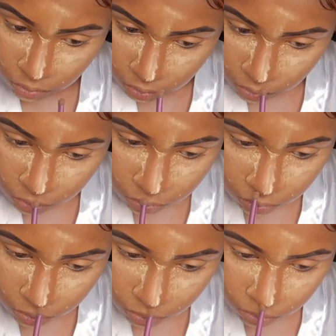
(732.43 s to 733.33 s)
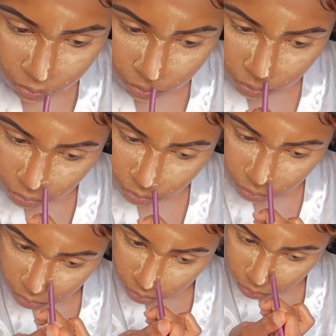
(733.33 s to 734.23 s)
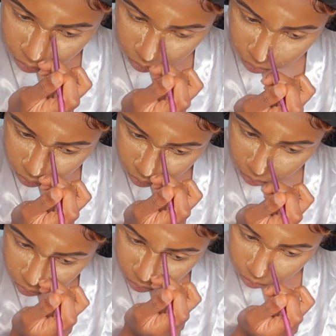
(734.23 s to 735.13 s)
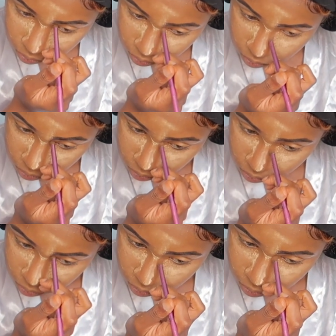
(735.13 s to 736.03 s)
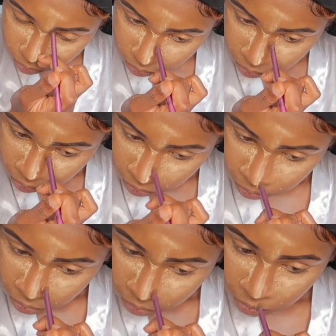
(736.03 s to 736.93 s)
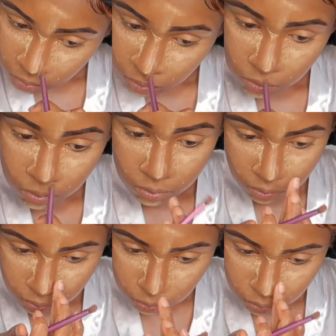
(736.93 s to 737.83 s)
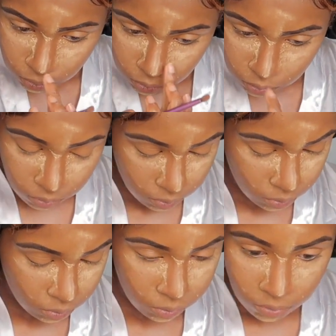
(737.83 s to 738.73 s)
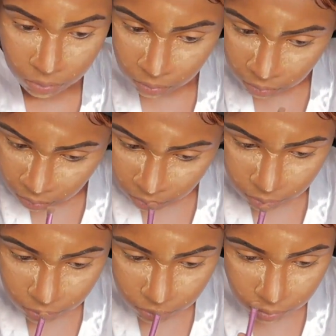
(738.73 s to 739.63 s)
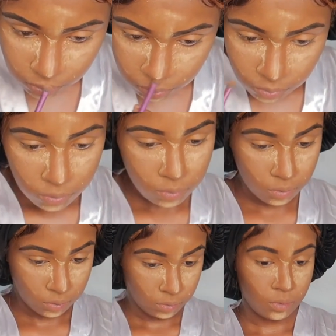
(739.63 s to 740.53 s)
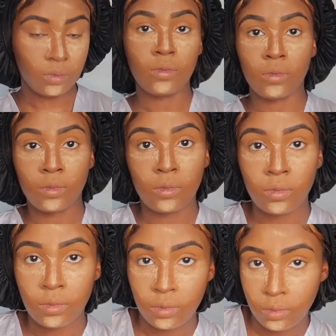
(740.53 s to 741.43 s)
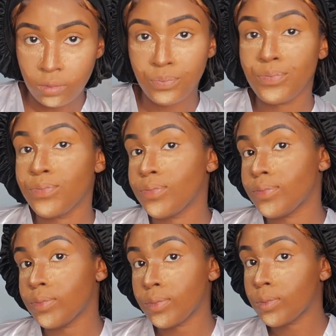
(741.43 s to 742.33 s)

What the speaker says: it right up, get it right together. The contour really does what it needs to do on the nose. Yeah, period.